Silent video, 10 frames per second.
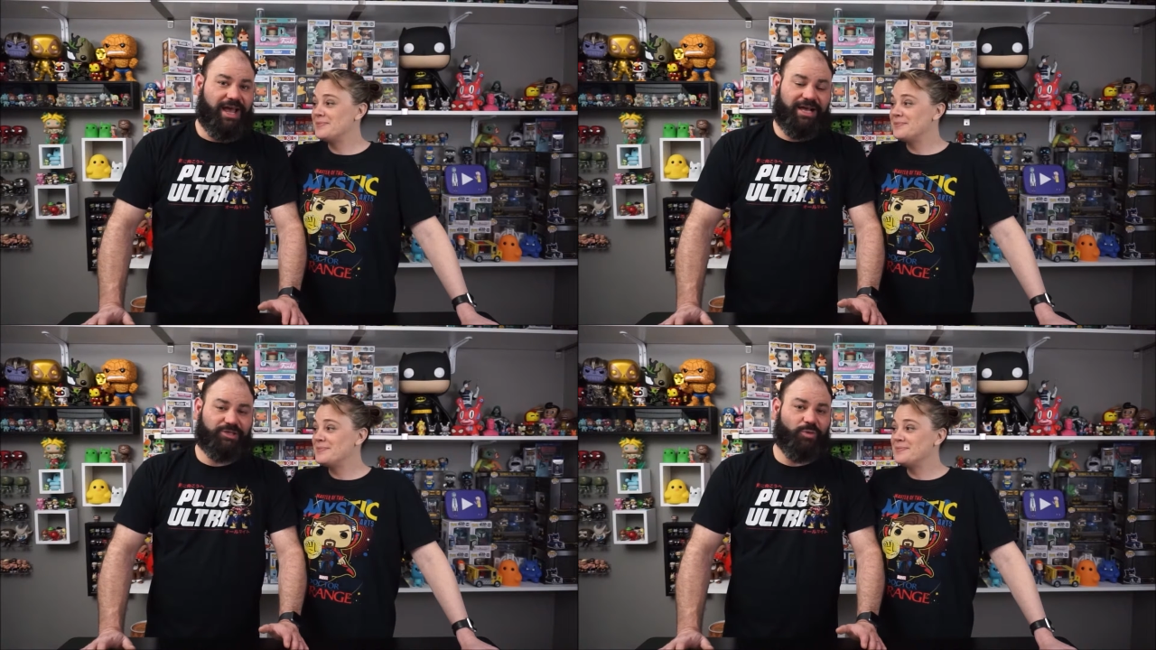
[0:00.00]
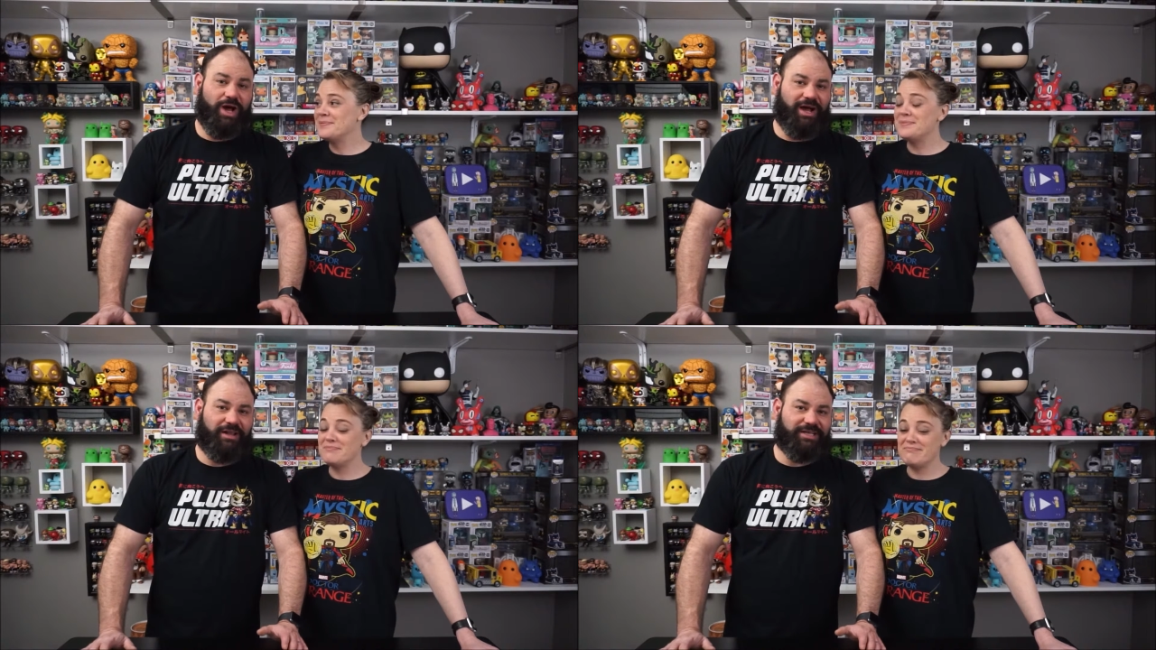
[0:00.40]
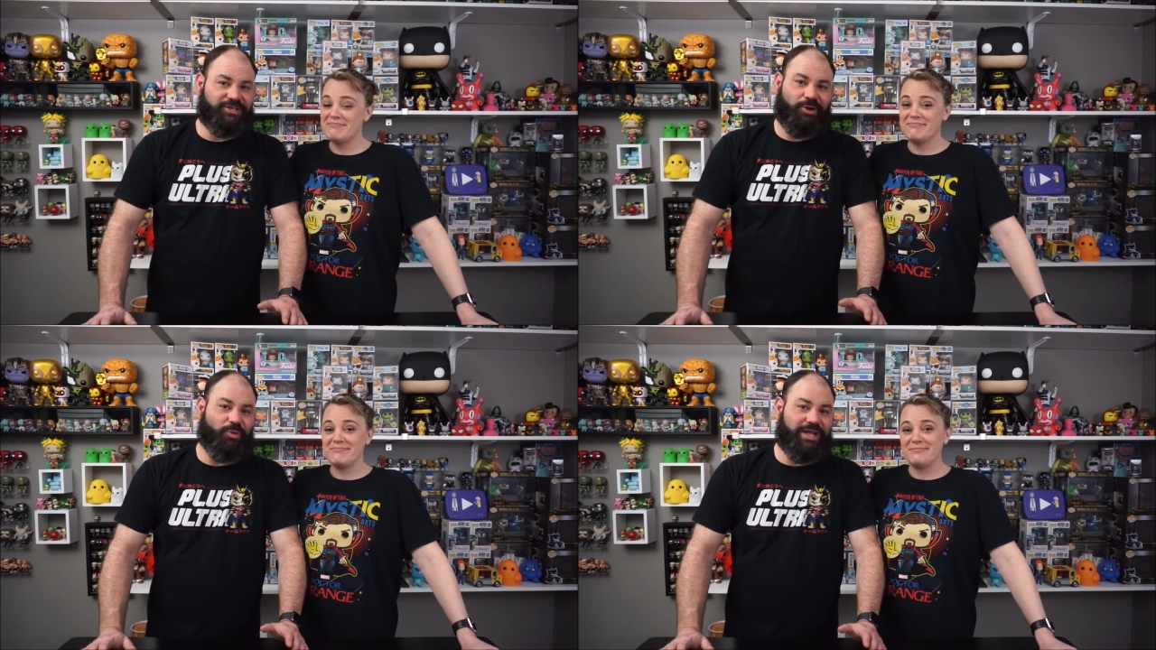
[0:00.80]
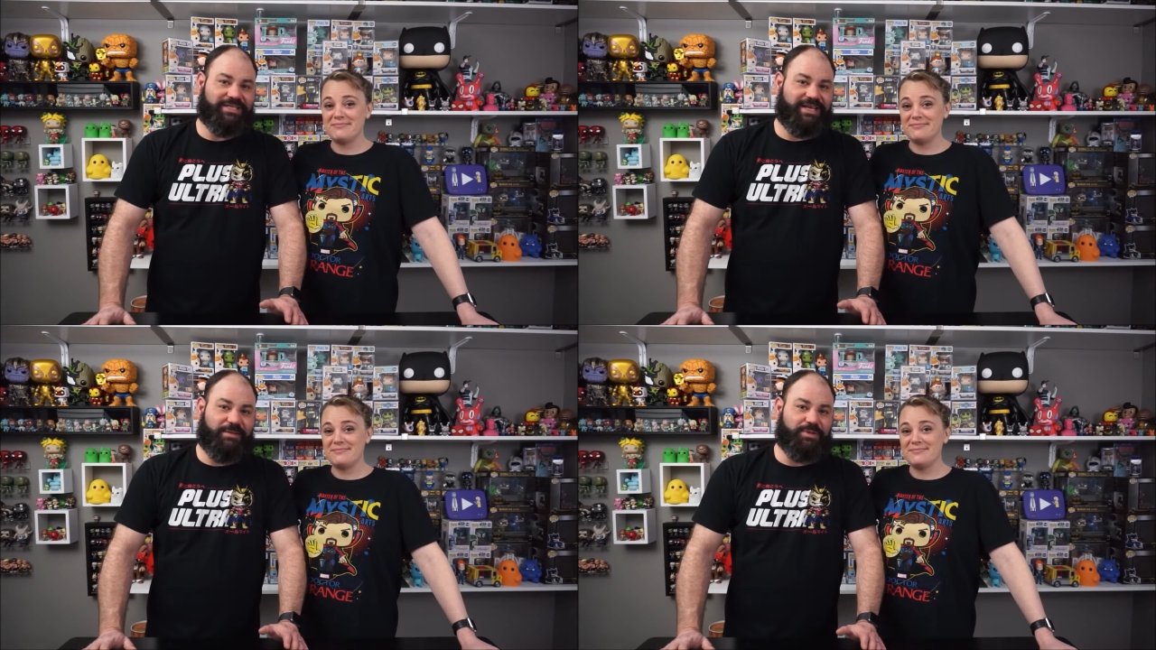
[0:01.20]
Speaker 1: as well as our
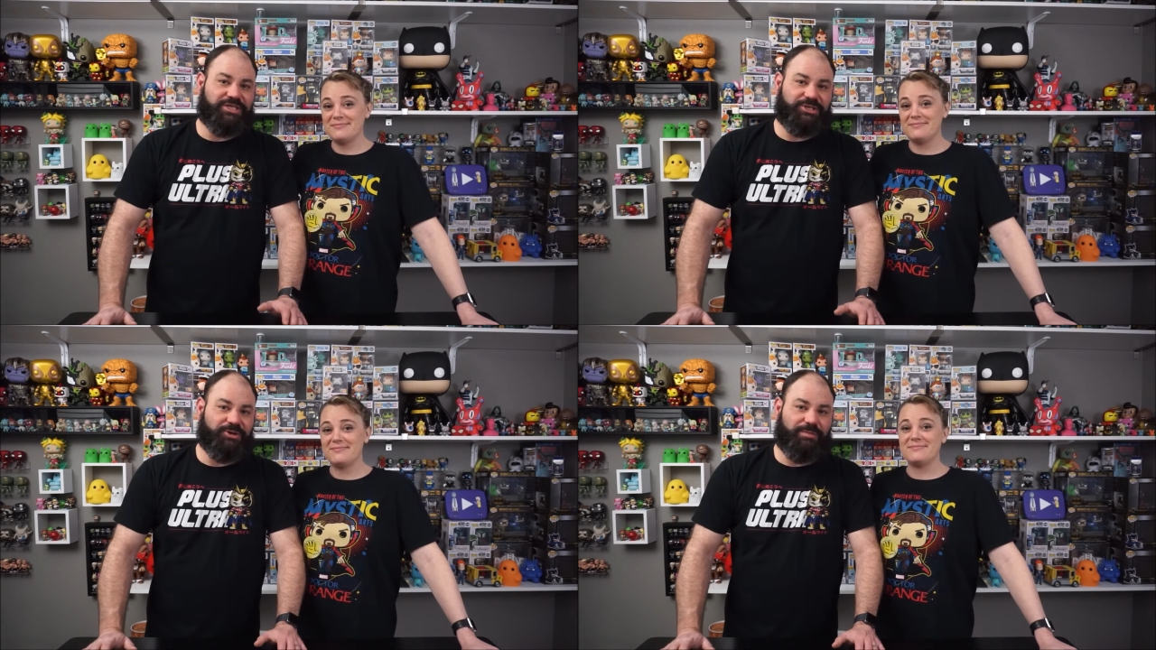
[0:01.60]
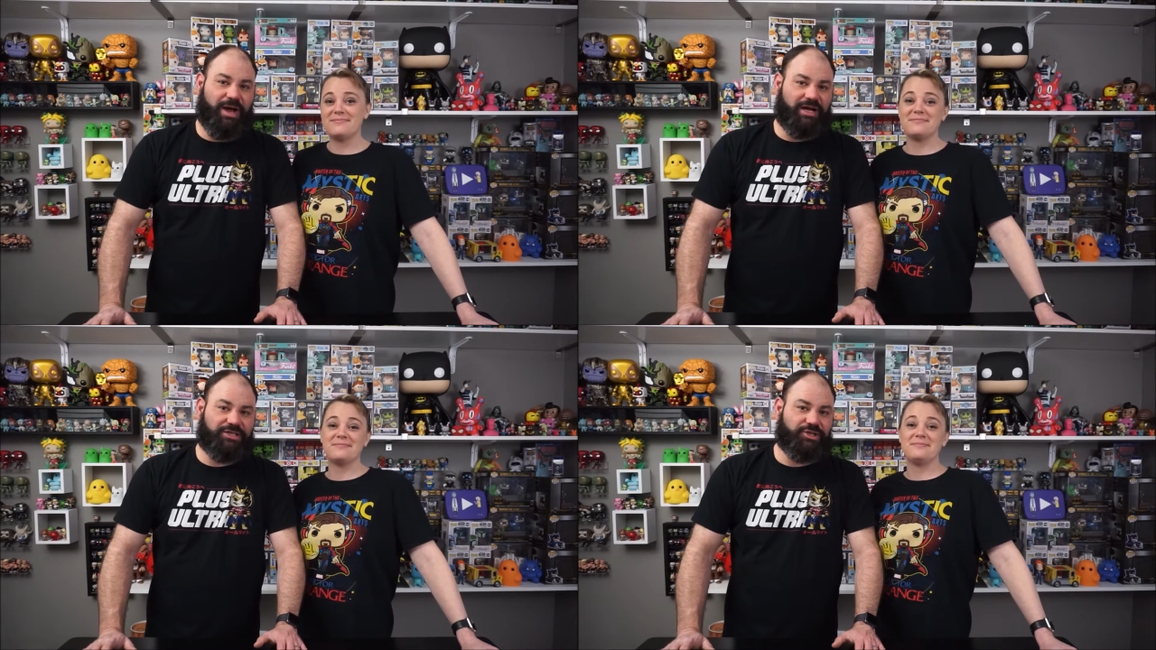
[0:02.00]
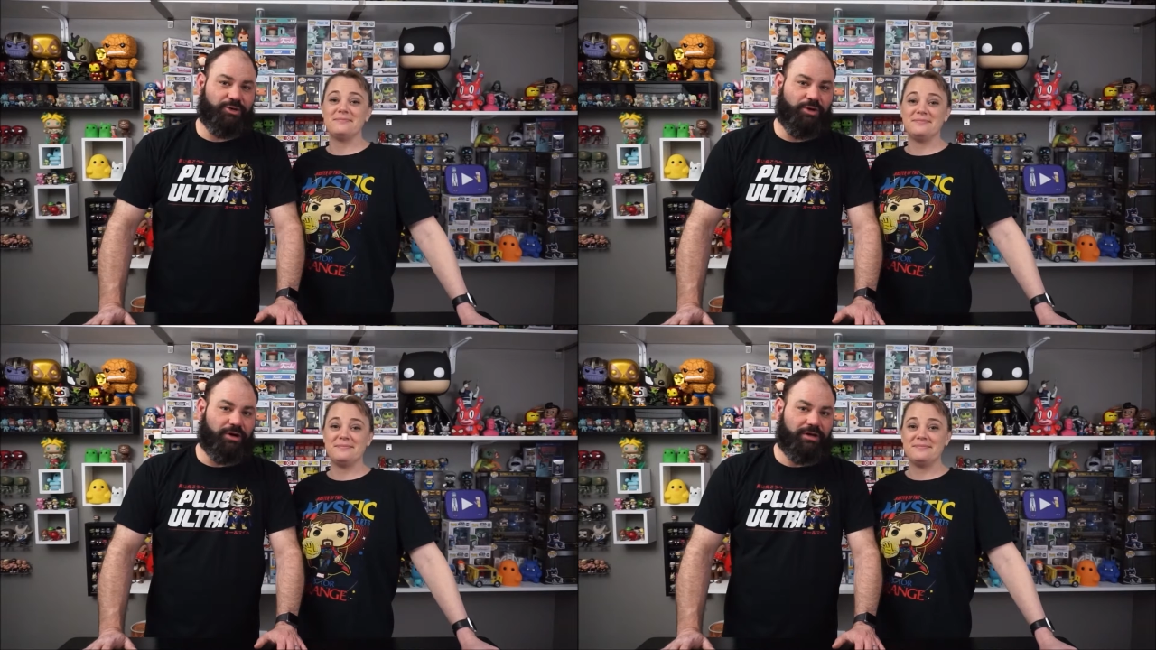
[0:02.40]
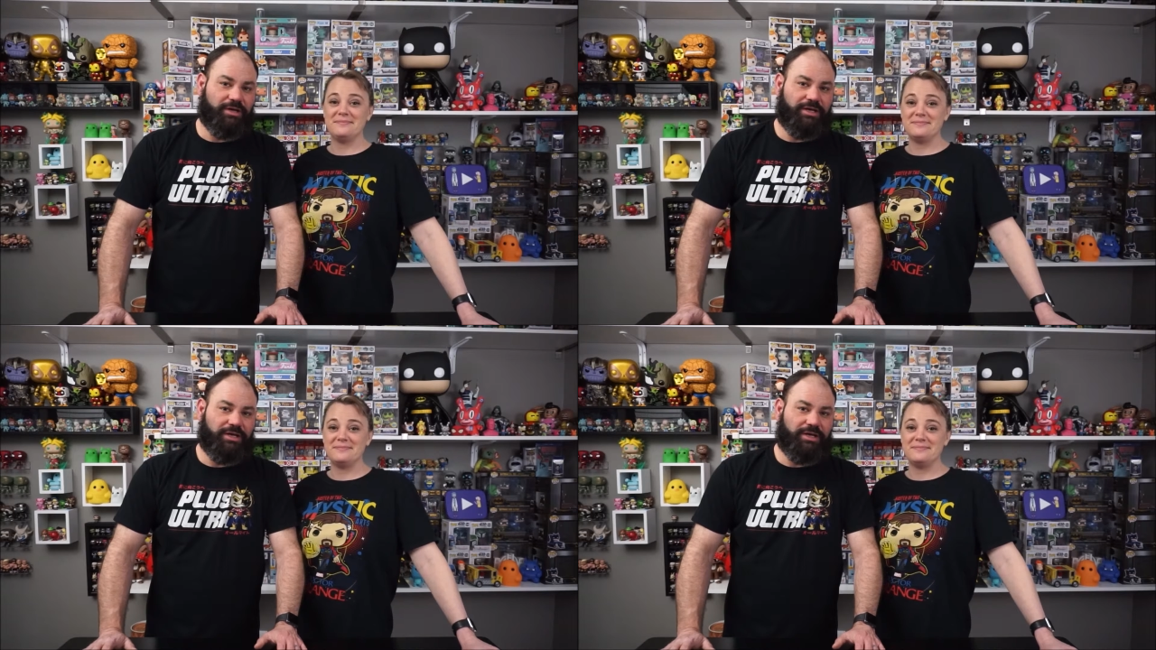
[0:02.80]
Wednesday mystery box duel.